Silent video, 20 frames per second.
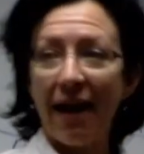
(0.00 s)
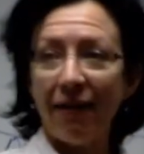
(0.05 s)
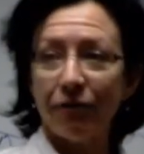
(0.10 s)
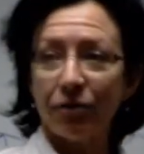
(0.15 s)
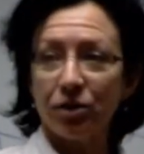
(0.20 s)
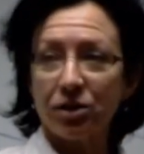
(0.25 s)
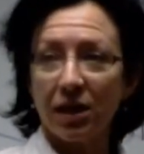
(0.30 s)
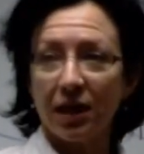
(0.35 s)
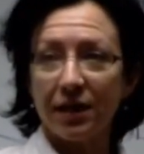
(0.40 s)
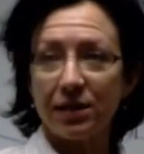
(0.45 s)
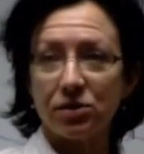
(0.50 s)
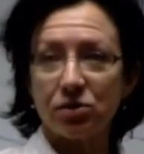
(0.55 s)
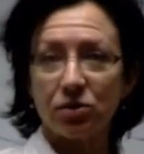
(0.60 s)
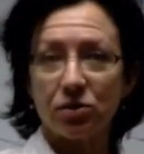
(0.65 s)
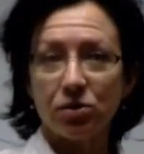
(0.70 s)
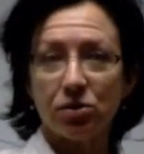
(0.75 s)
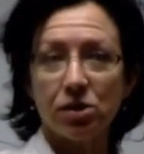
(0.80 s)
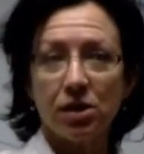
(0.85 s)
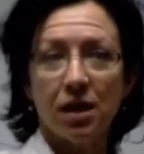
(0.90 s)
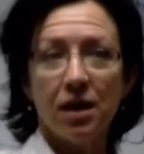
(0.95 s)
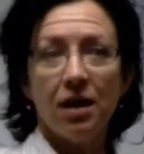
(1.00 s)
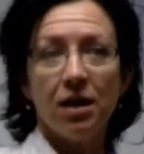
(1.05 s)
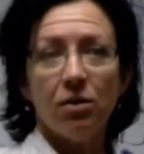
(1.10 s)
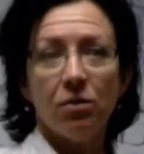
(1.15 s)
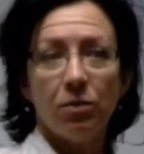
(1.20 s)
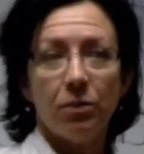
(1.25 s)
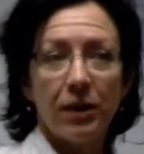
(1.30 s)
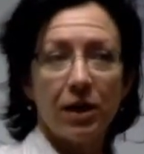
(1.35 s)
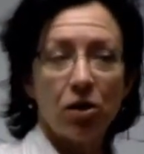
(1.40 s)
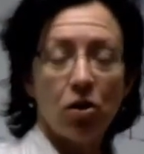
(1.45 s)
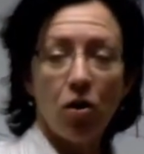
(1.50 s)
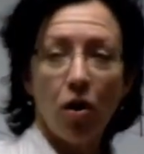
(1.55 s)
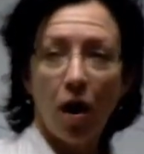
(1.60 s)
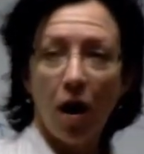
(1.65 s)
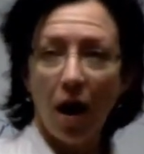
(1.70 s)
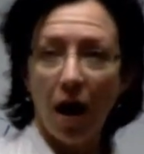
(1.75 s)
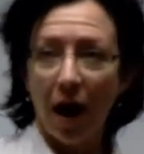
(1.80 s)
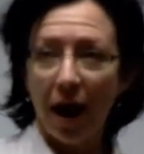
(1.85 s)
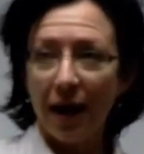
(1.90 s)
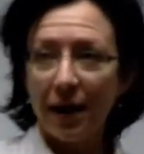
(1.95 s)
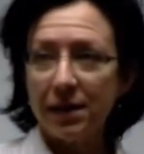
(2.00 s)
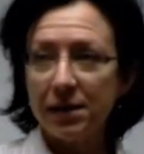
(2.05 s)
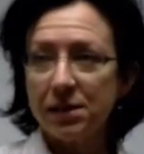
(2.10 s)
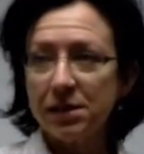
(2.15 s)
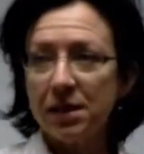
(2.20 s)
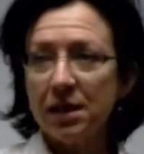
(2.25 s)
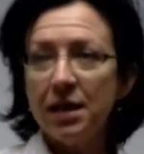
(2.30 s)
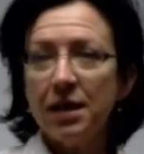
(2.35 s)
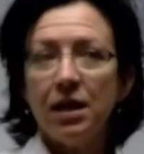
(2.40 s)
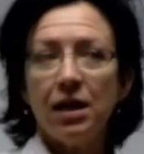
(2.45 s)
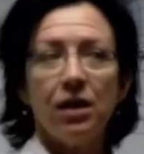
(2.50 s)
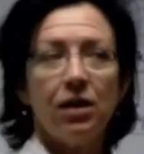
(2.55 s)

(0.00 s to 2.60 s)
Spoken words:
advertisers because